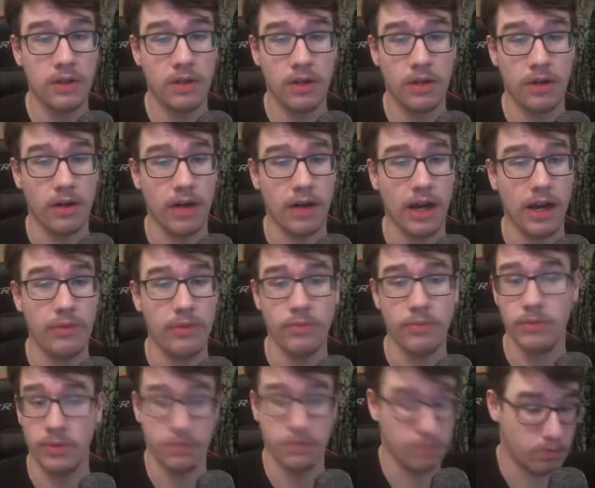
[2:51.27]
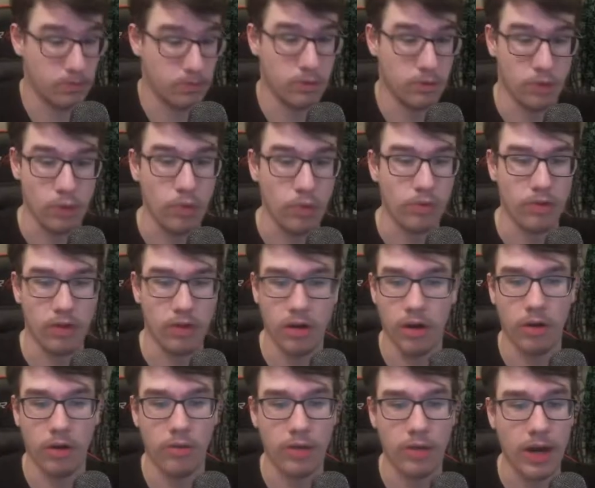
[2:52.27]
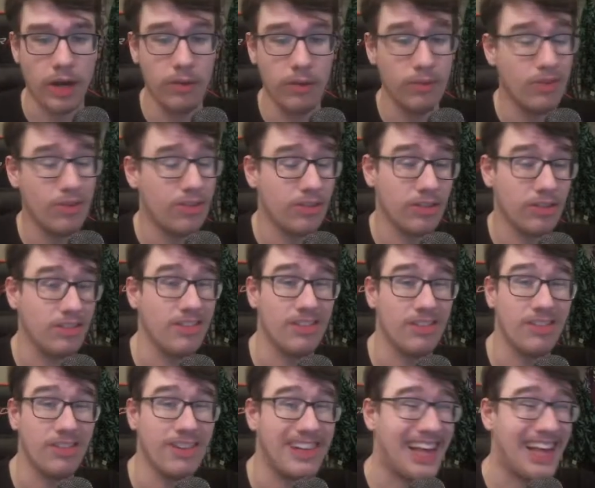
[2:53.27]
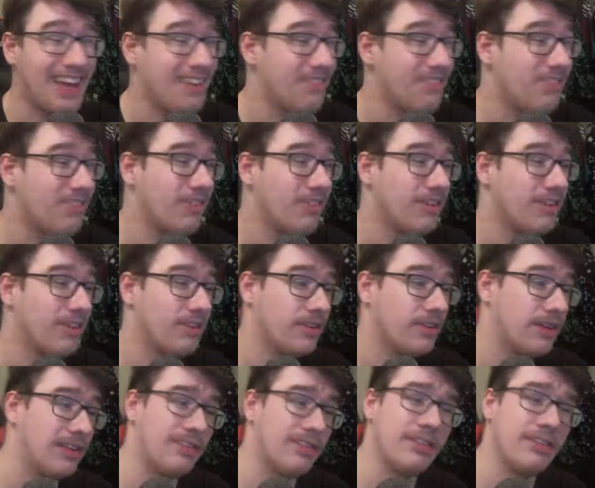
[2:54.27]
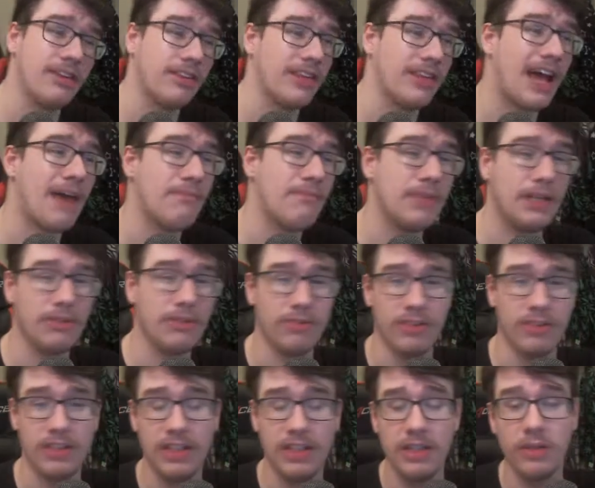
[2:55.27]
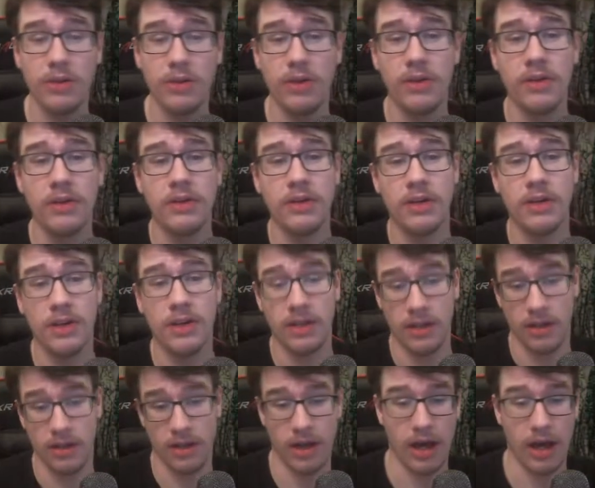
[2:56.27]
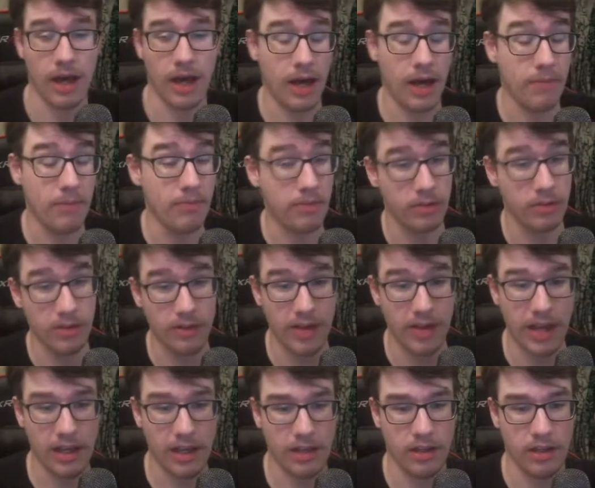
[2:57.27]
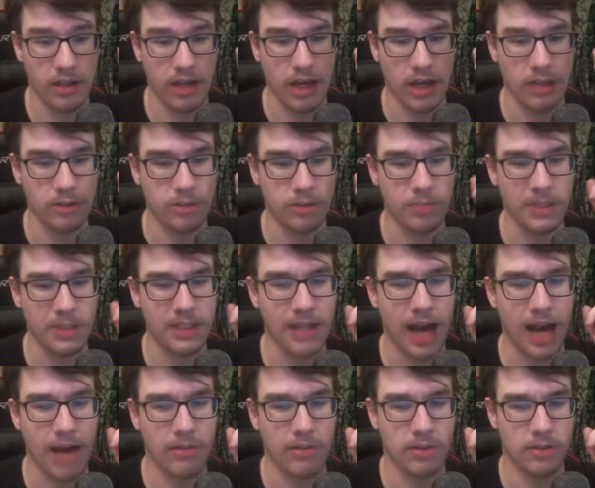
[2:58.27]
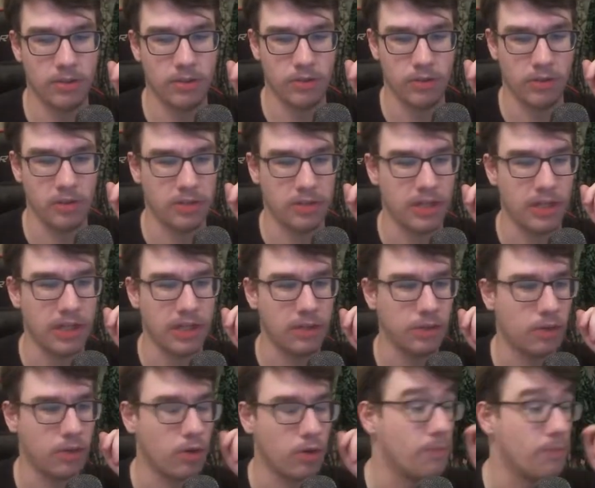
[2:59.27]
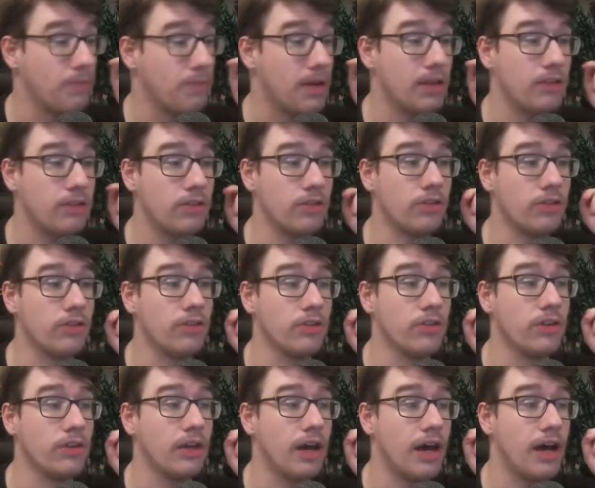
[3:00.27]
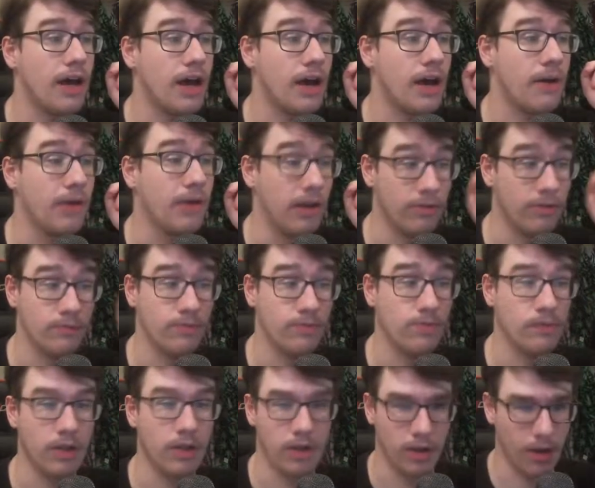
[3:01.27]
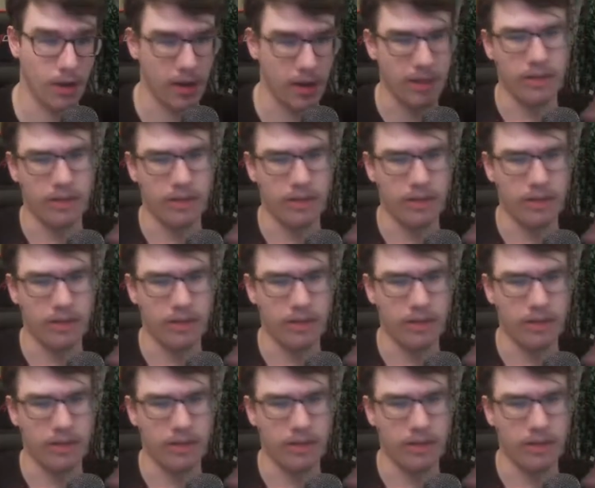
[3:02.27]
Alright, moves another round, such is life. It's not that big of a deal. Um, so you take HP damage to your hero based on uh, if uh,